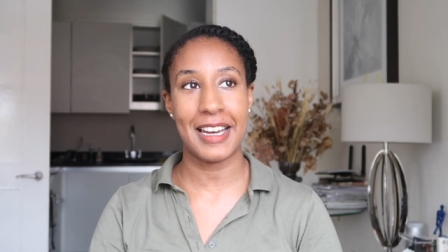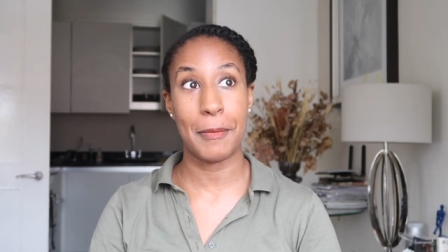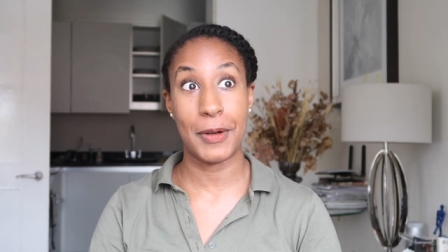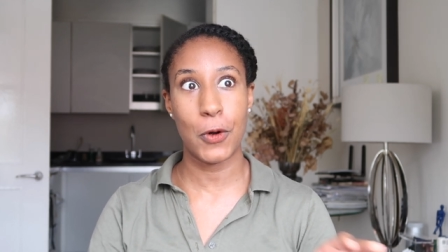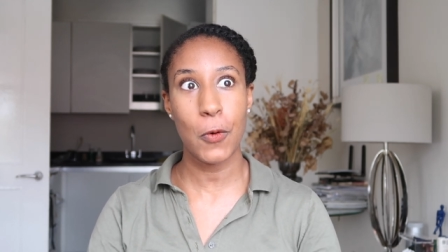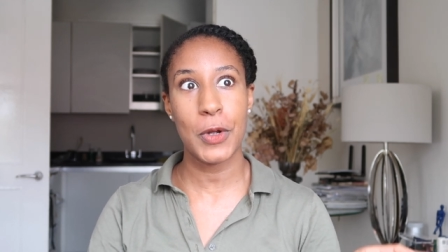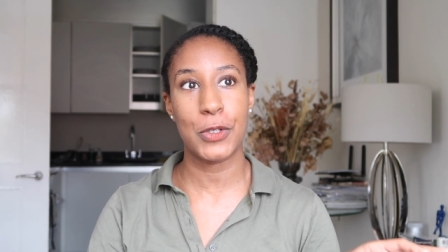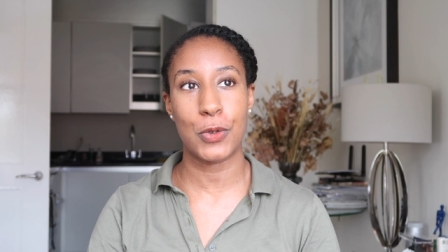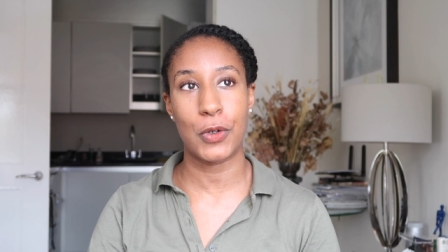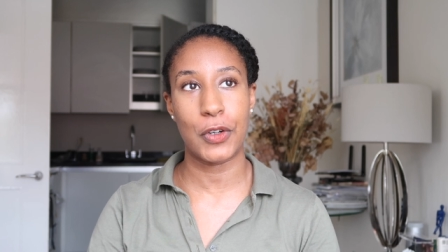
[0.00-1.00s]
I'm going
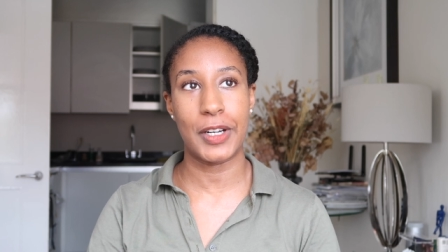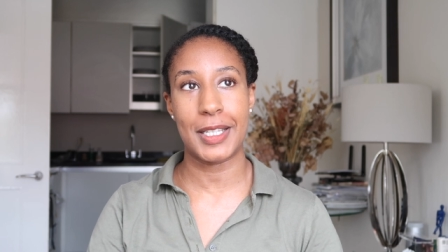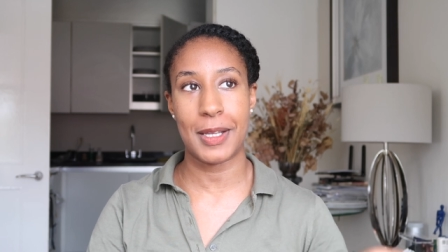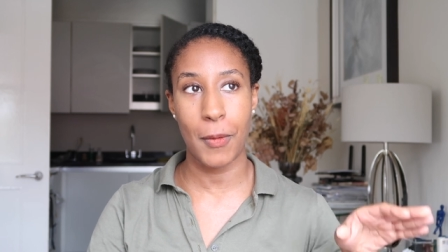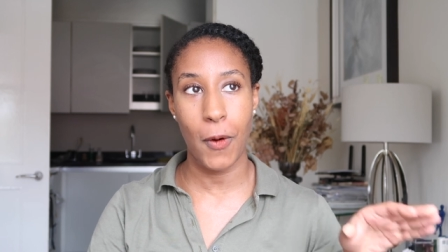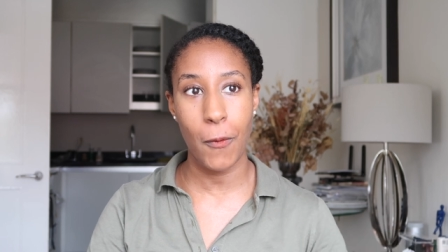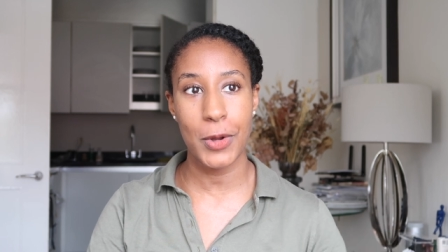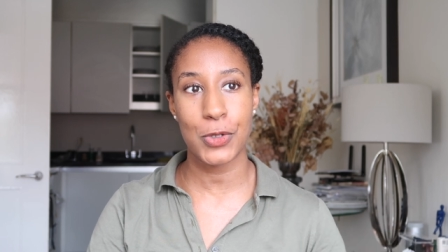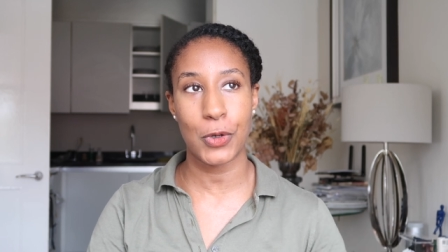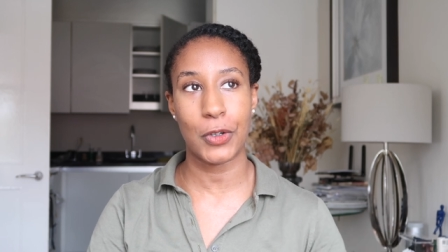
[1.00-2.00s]
to organize
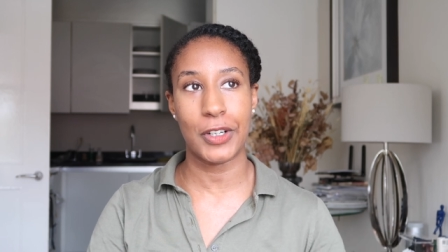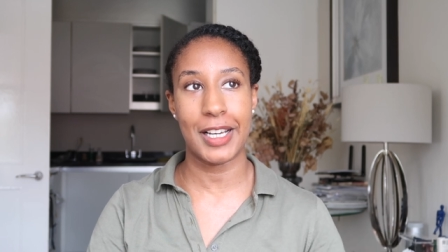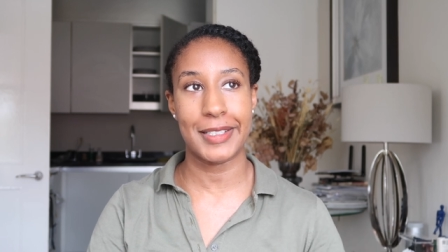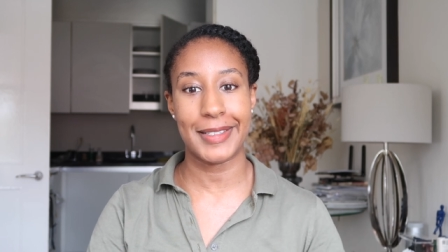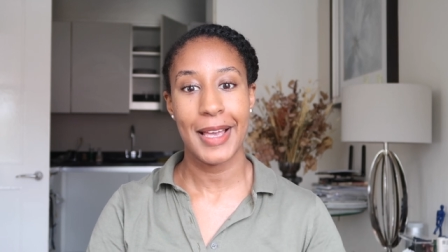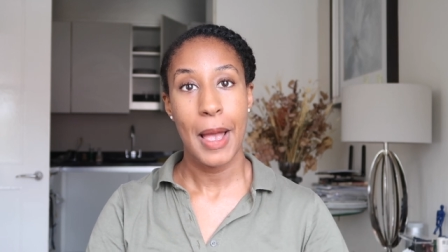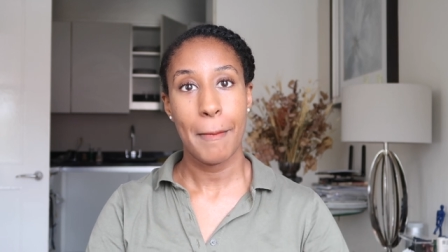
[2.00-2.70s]
it.